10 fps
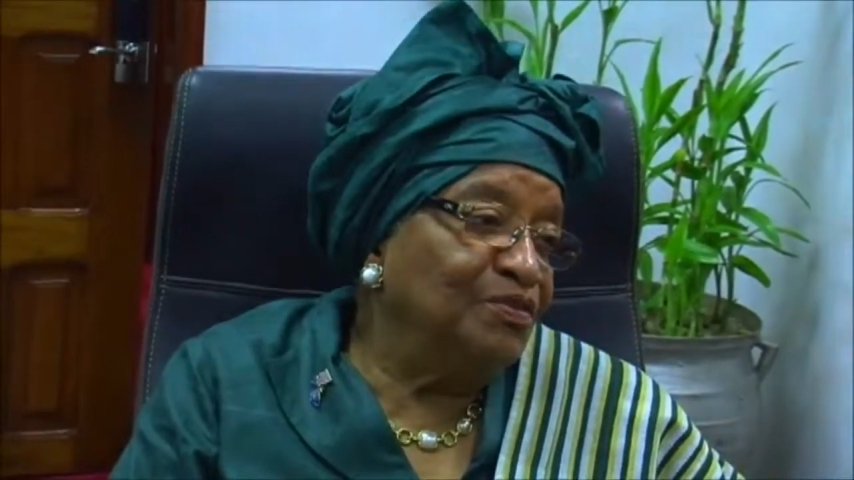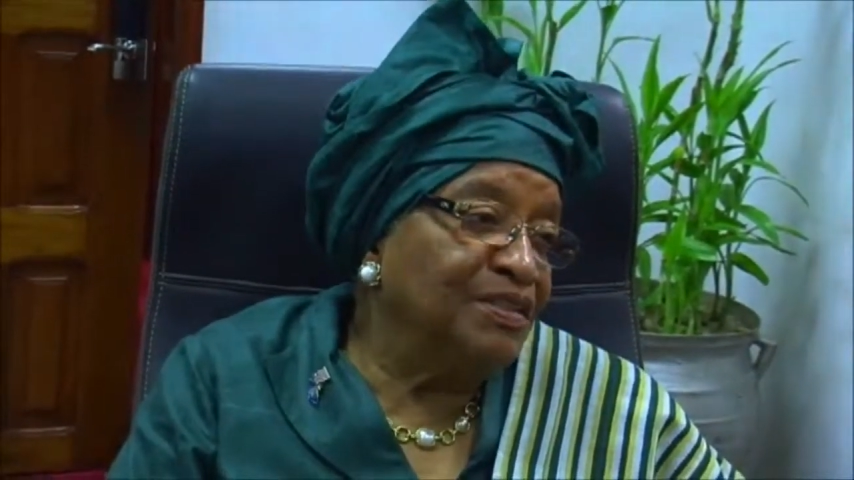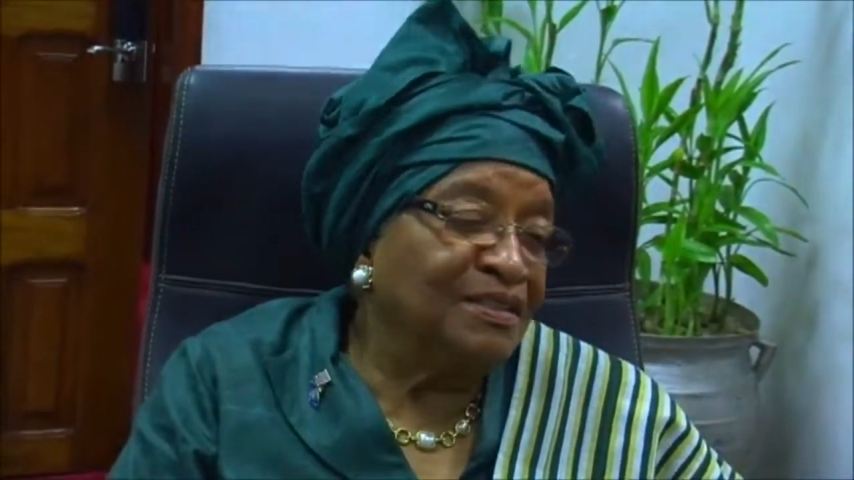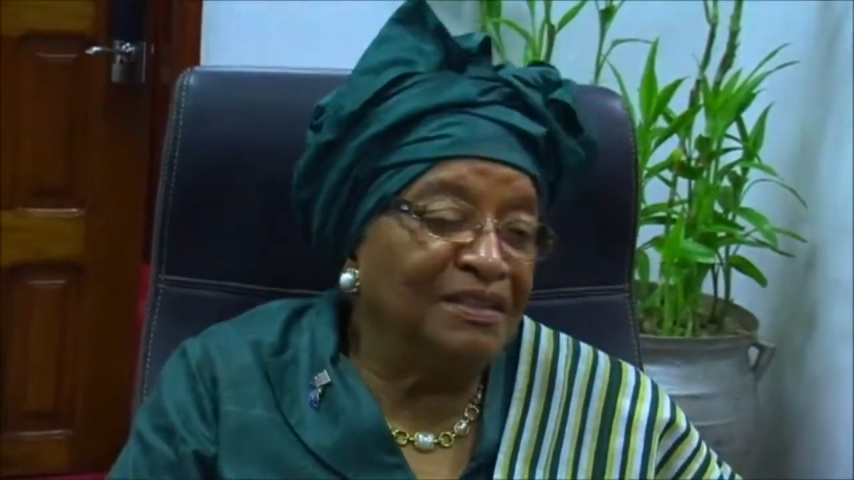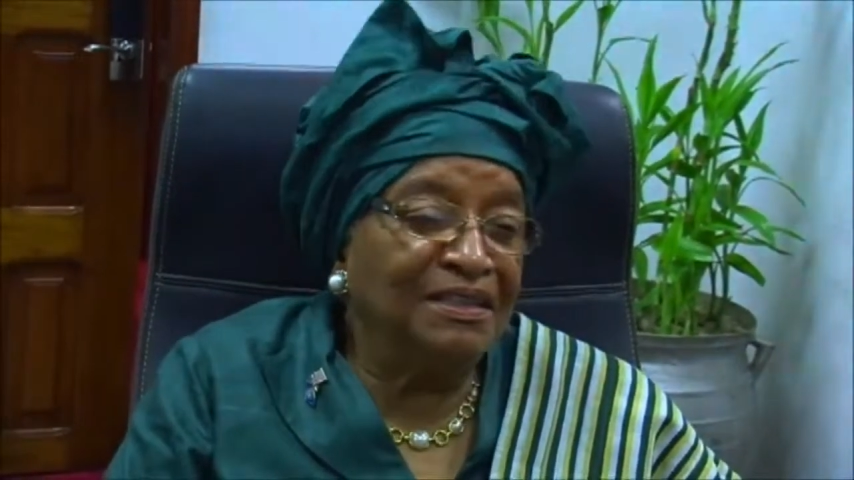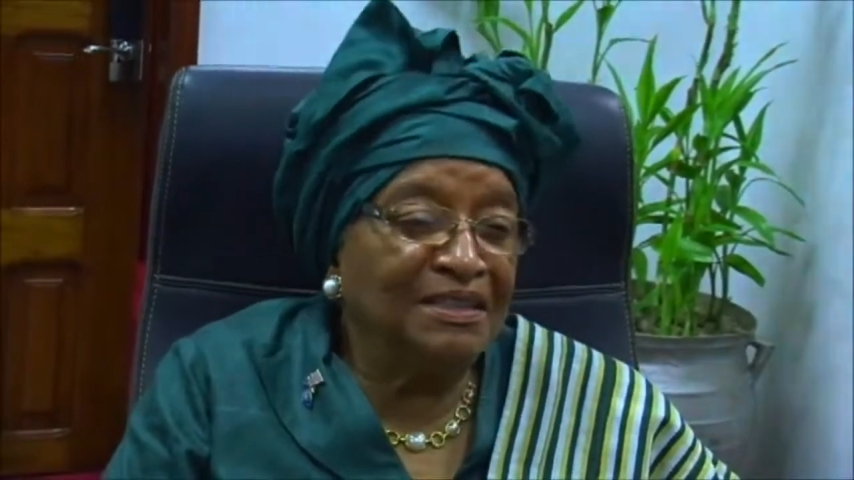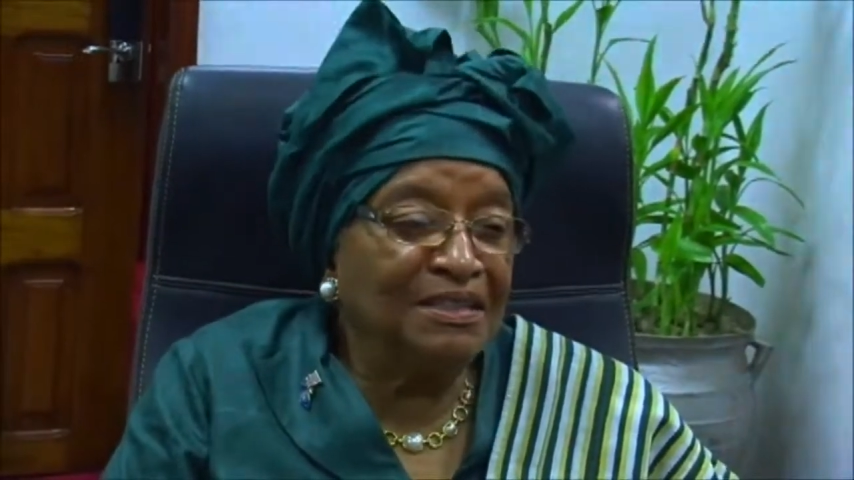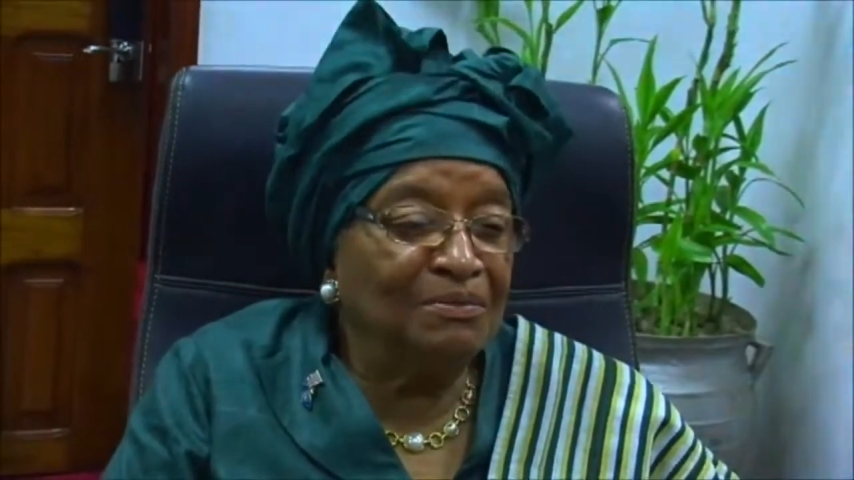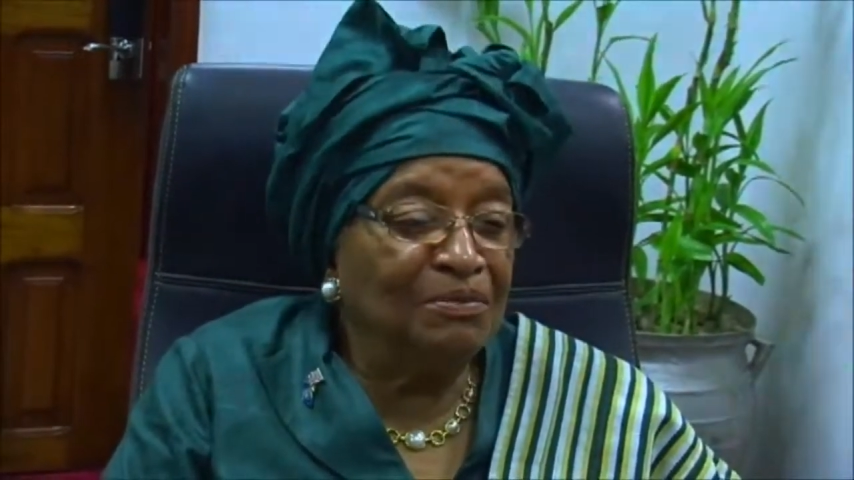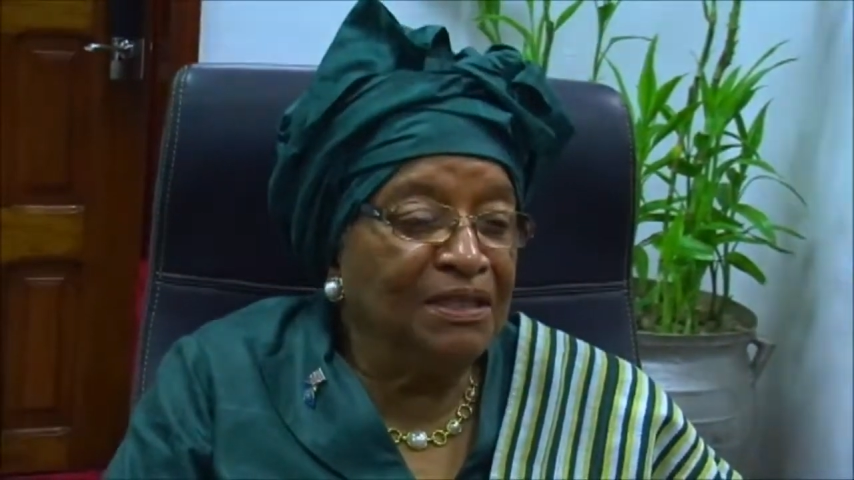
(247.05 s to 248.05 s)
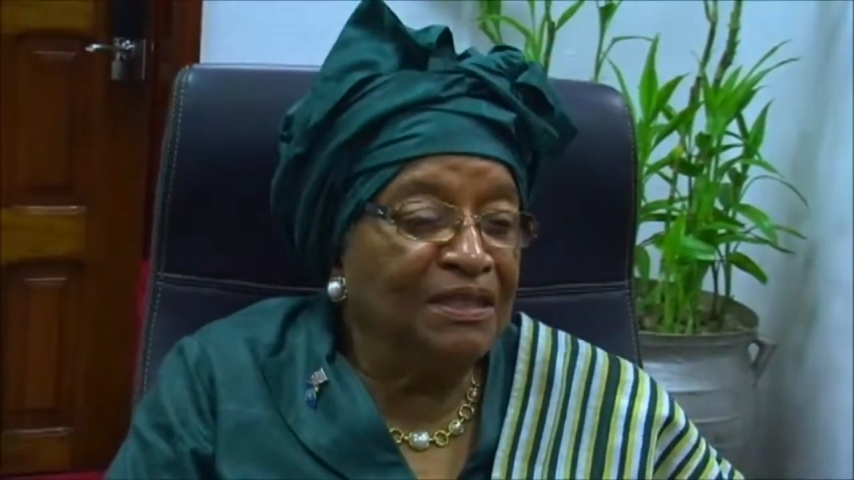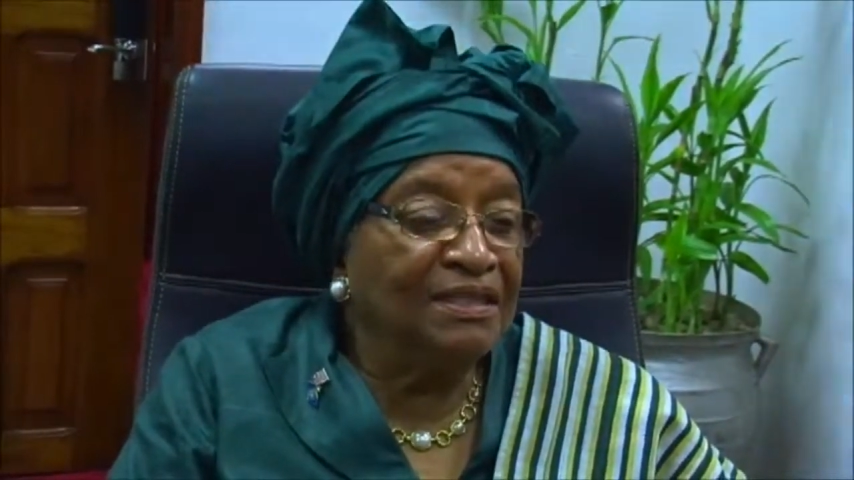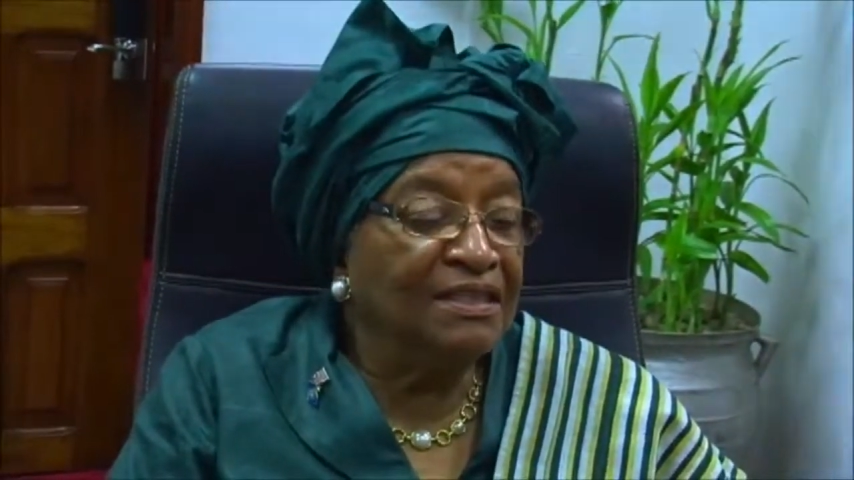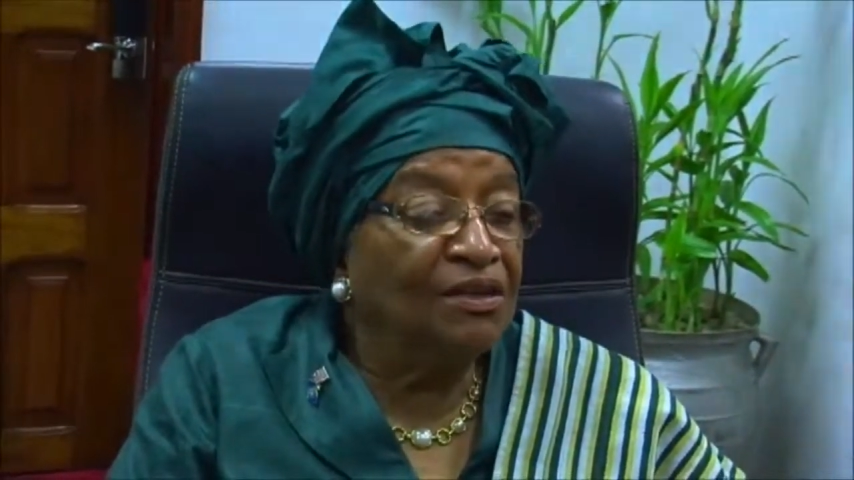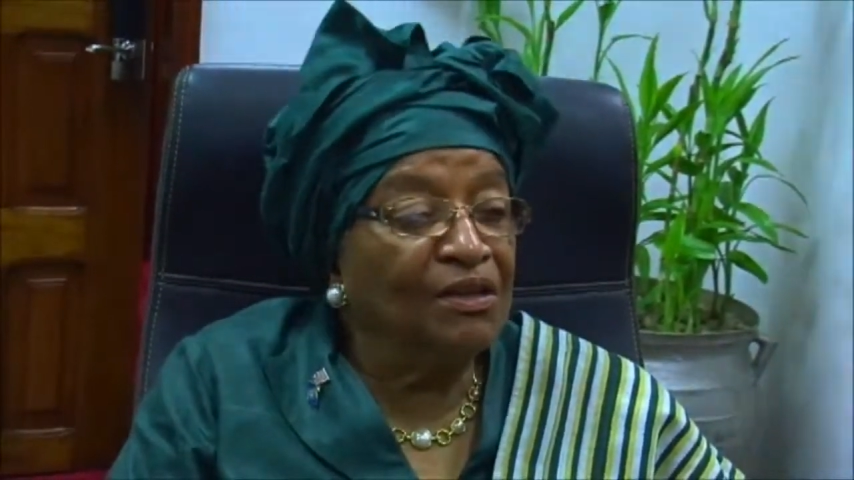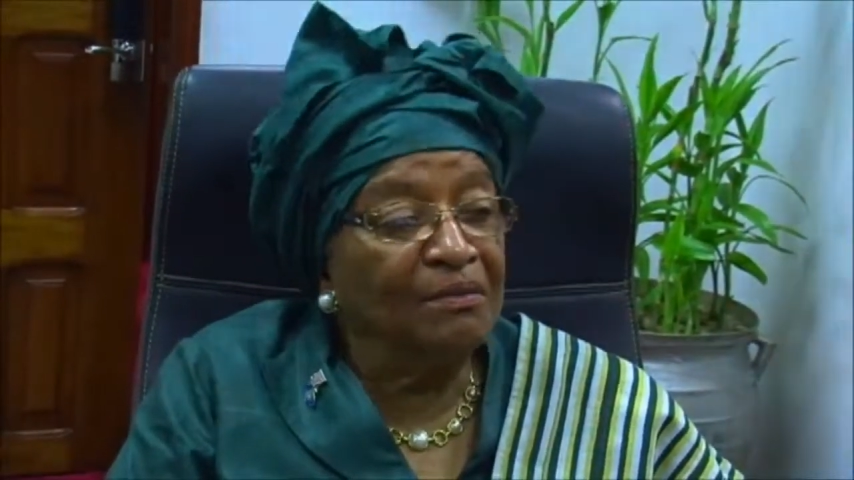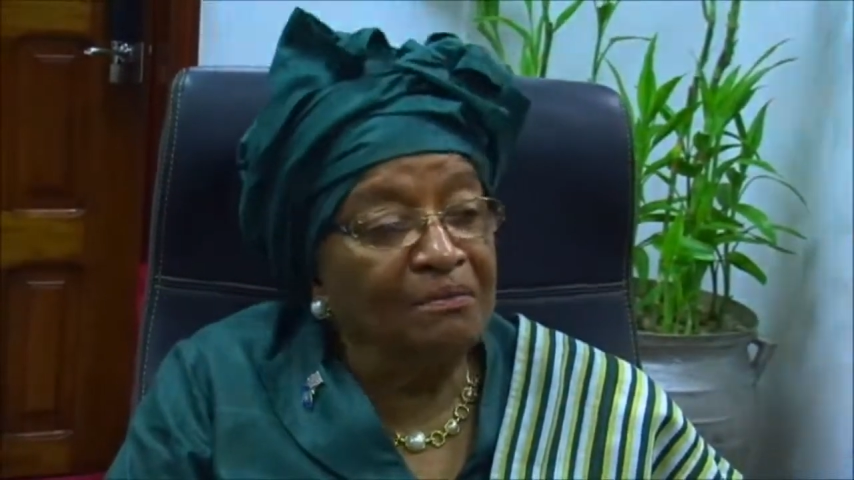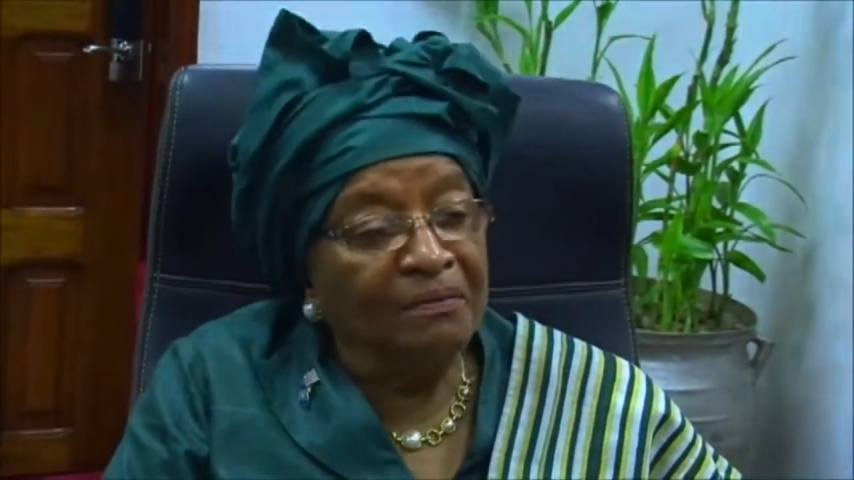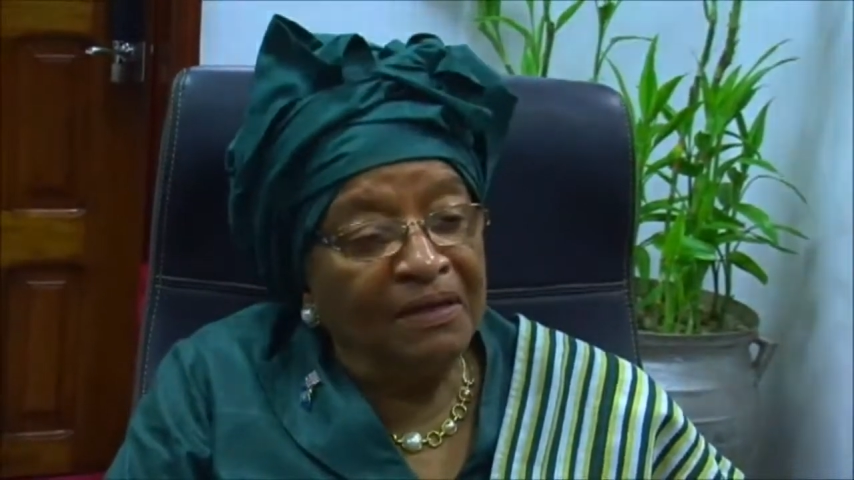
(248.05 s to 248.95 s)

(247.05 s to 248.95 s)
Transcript: fiscally disciplined and tell them